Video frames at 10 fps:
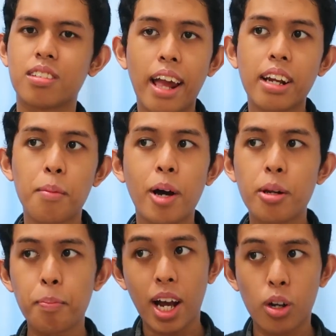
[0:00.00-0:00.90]
And
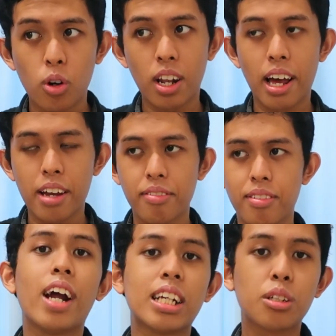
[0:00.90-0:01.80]
about the Pago life,
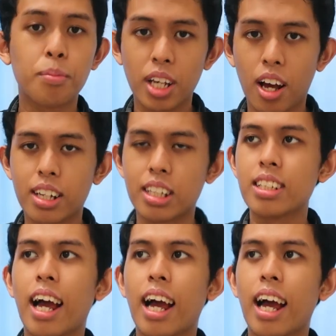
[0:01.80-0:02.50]
alright, to be honest,